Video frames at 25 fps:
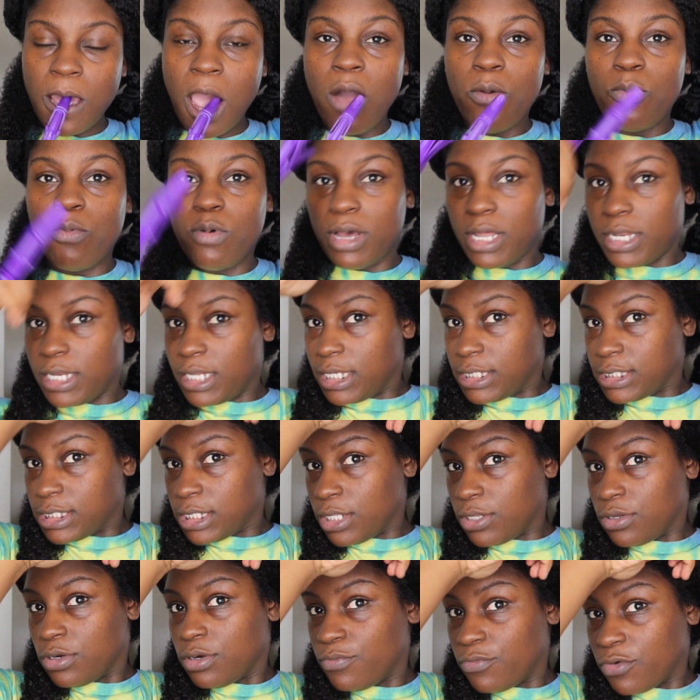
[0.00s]
One is a
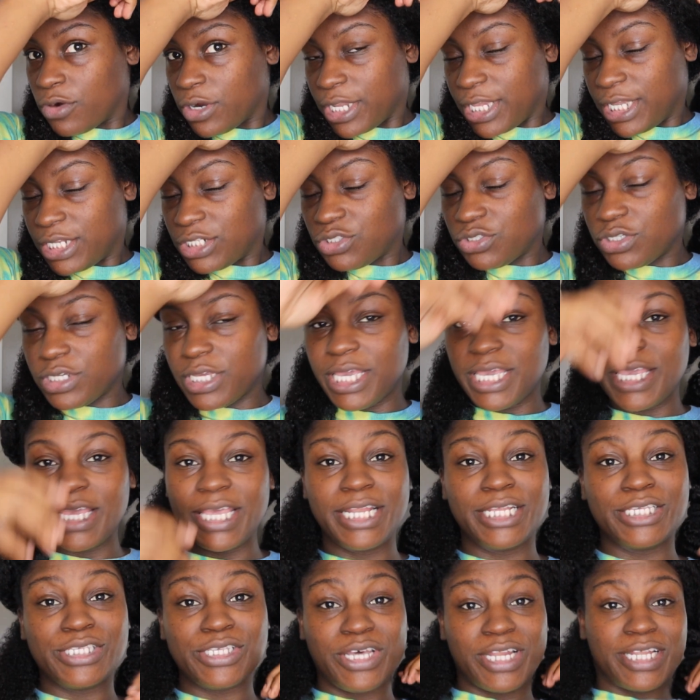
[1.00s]
little more intricate
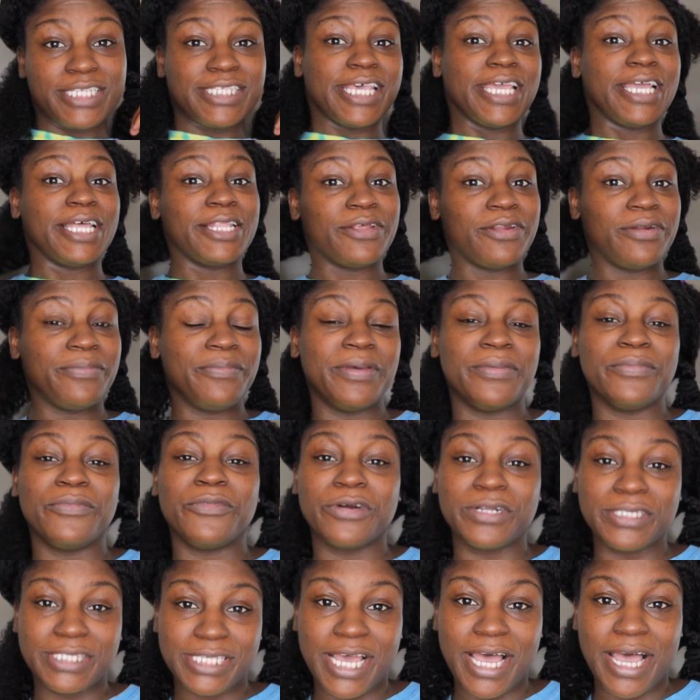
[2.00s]
and it's going to take a little bit
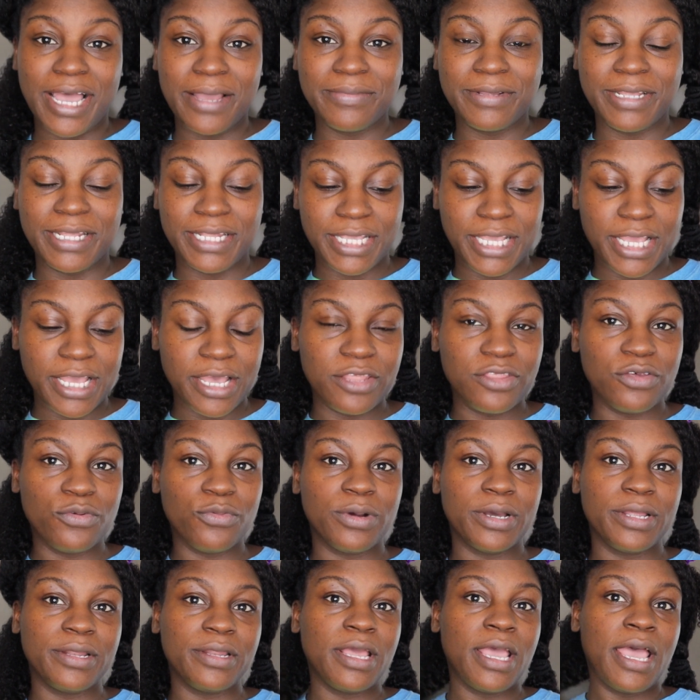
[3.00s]
more time than the other
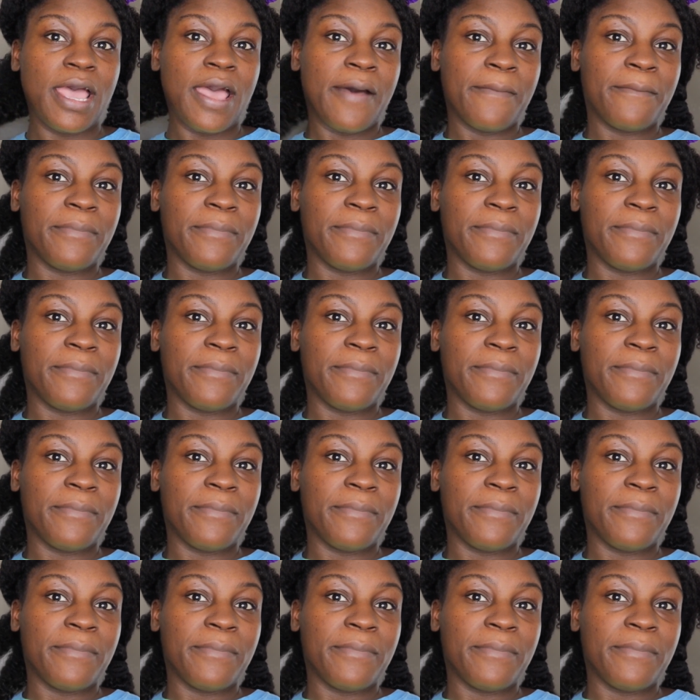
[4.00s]
one.